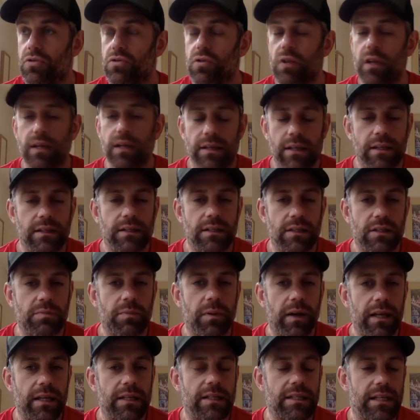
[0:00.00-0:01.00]
it, it,
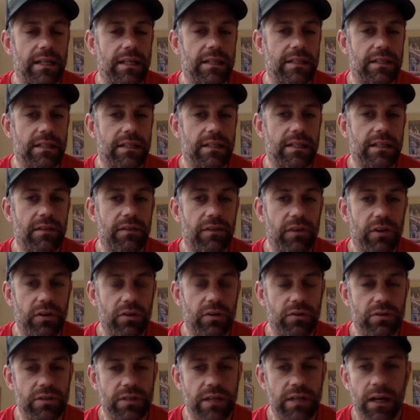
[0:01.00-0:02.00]
despite it's, it's, a
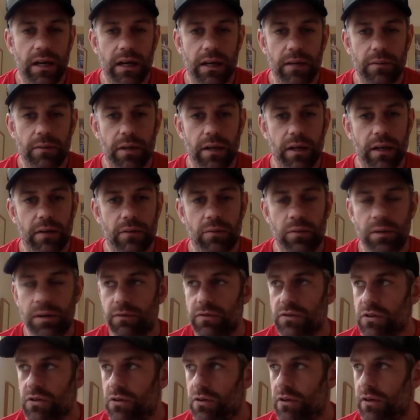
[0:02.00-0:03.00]
difficult time and that
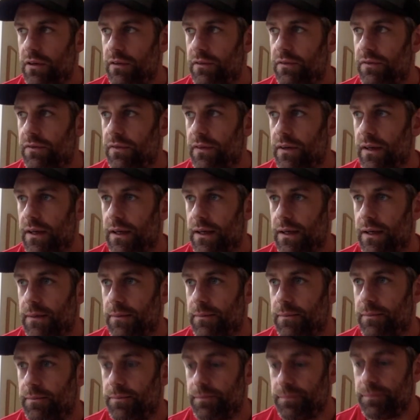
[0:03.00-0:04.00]
we've sort of
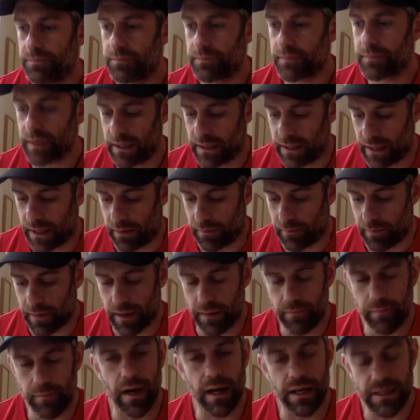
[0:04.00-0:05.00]
um, you know my,
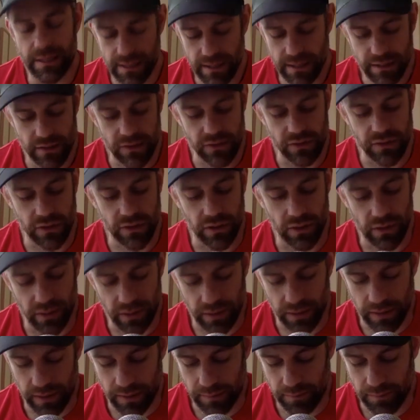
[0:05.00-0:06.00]
my sister's got
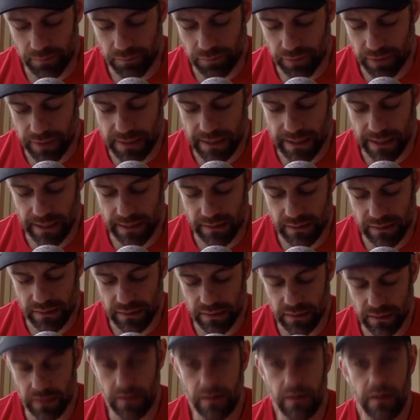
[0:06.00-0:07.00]
um, breast
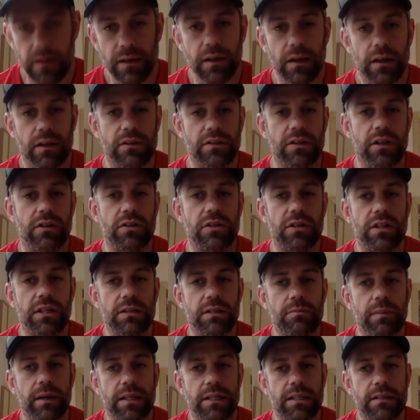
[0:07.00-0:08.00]
cancer and so
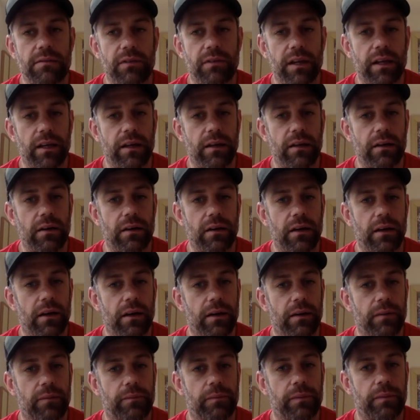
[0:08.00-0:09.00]
she's massively at,
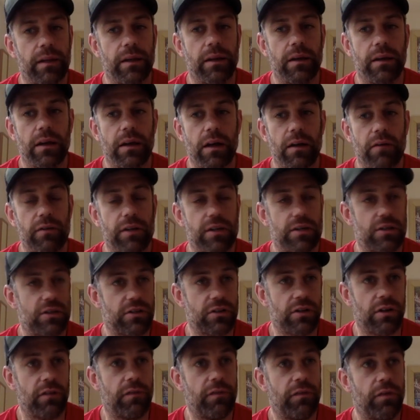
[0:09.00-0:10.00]
uh, um, at risk.
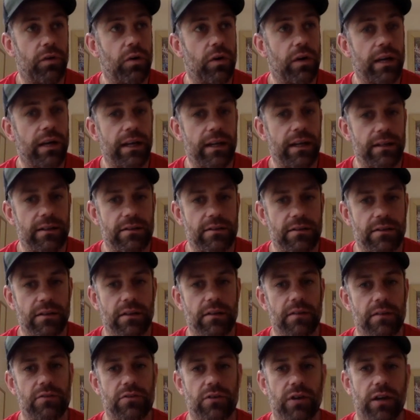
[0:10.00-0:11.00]
She's got four kids
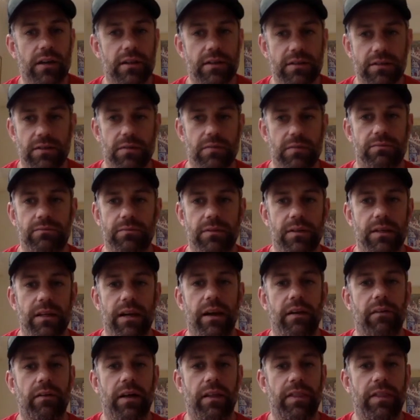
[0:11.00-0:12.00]
and trying to, you
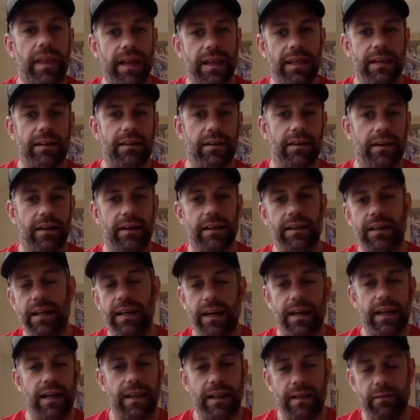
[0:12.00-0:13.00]
know, are they going to
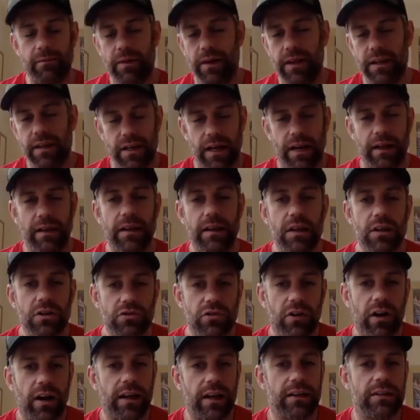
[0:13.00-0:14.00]
get it? And then
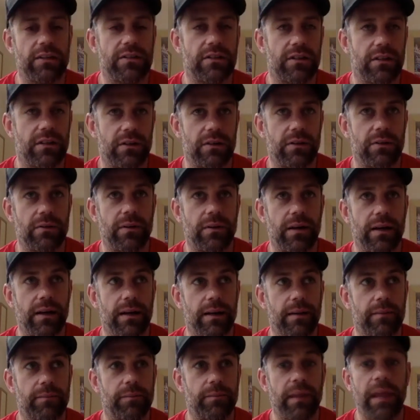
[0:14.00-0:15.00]
trying to,
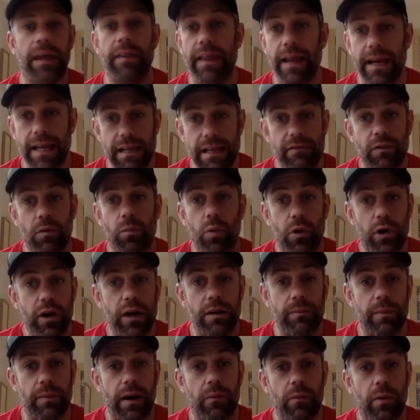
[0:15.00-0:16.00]
um, and then even
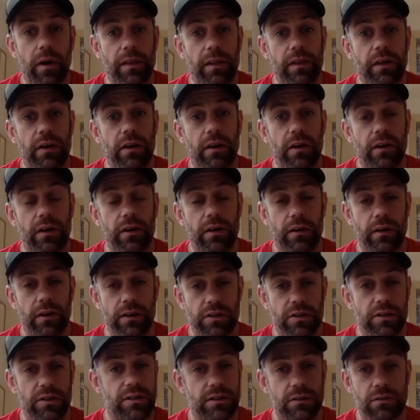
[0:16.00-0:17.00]
worried about whether her
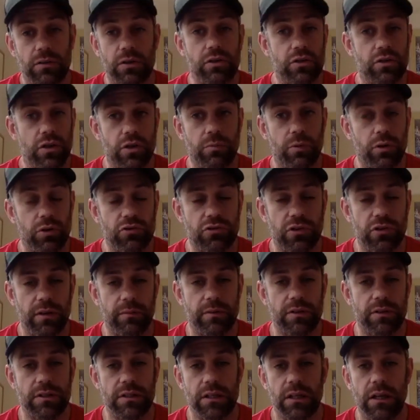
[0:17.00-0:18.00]
she's still got two more
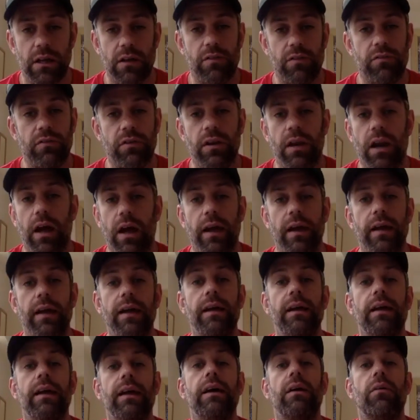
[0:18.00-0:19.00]
treatments to go through, like
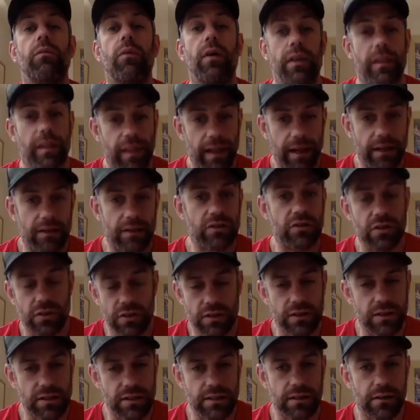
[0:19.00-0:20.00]
whether that
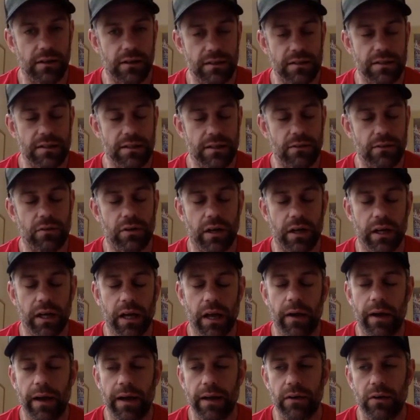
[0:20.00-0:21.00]
should is, is still going to
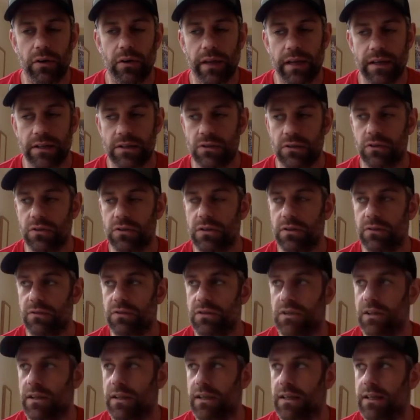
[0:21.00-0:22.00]
go ahead and all that sort of stuff.
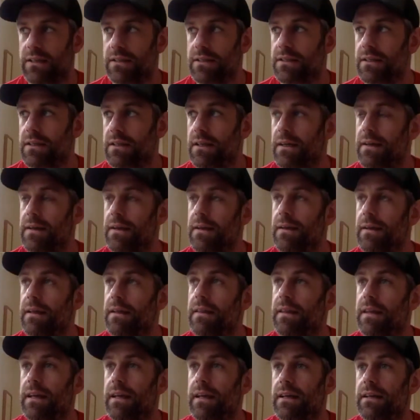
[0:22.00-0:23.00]
So there's
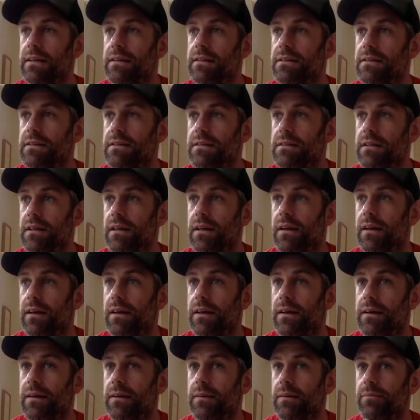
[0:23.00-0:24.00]
there's
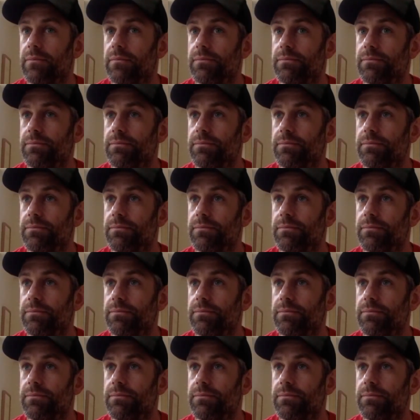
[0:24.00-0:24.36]
um,